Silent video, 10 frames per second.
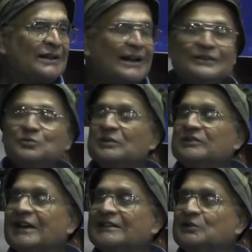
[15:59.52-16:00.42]
And
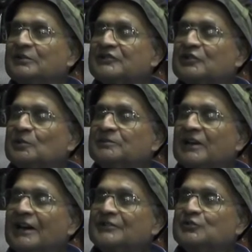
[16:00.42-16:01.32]
with the activation of the
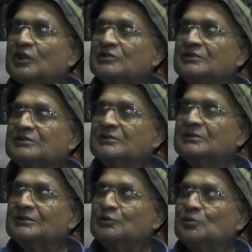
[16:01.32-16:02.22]
heart chakra,
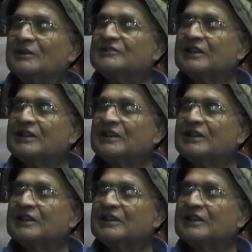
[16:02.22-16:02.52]
too much